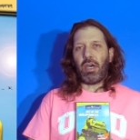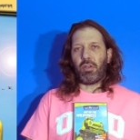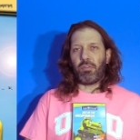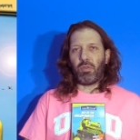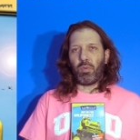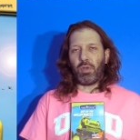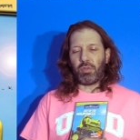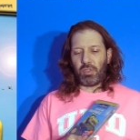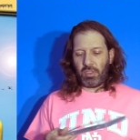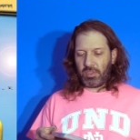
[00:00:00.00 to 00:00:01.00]
Out of the
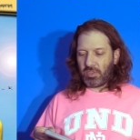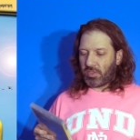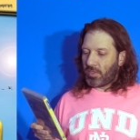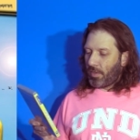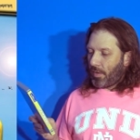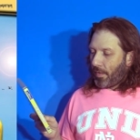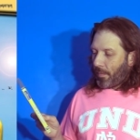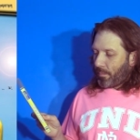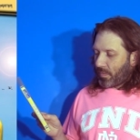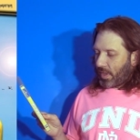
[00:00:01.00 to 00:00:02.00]
Wilderness.
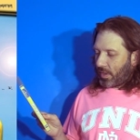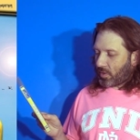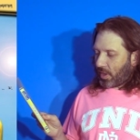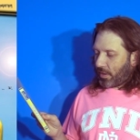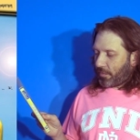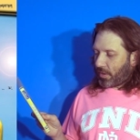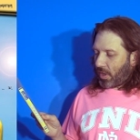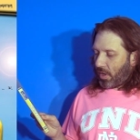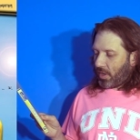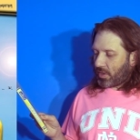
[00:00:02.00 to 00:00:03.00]
It's like if
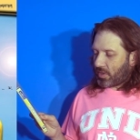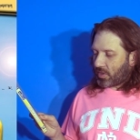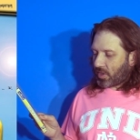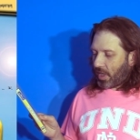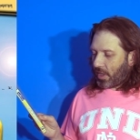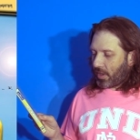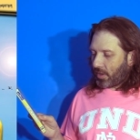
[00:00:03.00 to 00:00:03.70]
Cars decided to